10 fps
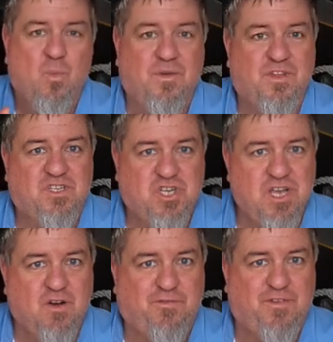with the
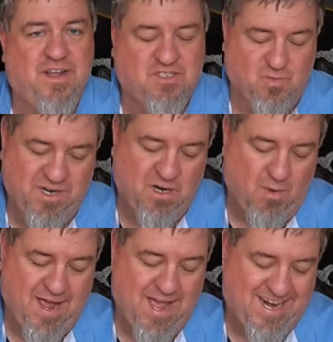geofence, and we can go
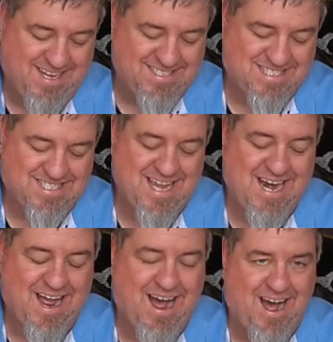ahead and set
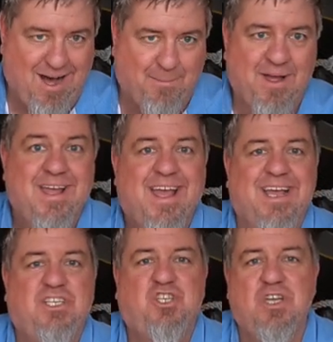up a
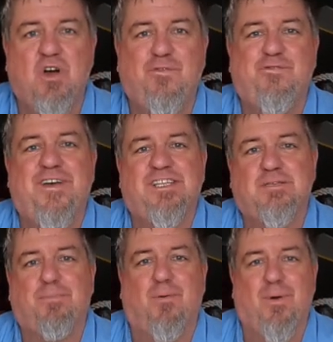
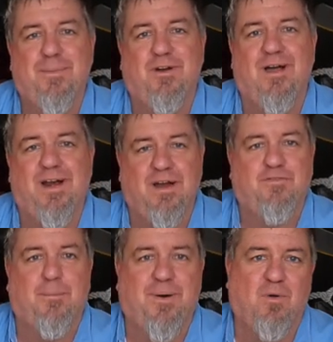geofence perimeter on here. If
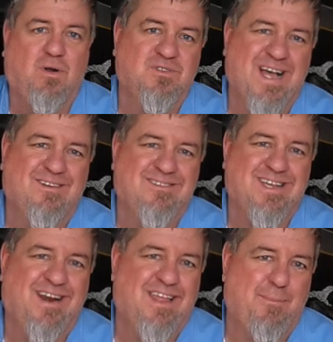the boat goes
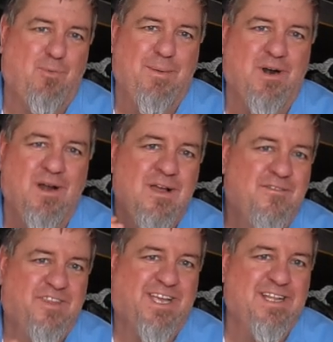outside of that perimeter,
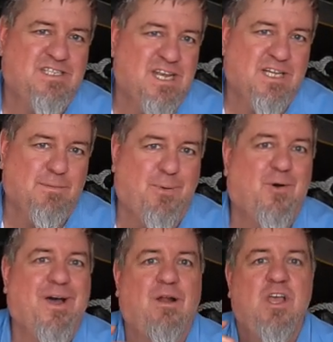the kids take the boat
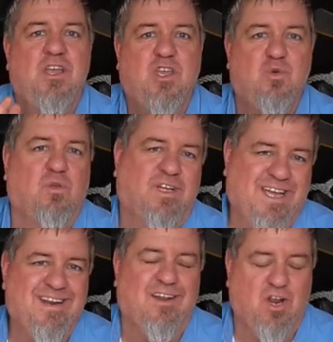out, you will
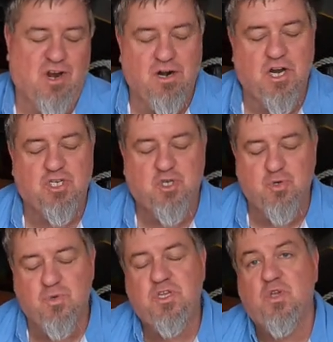get an alert
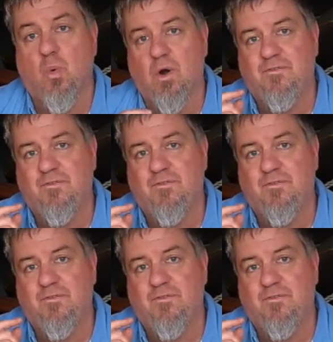to your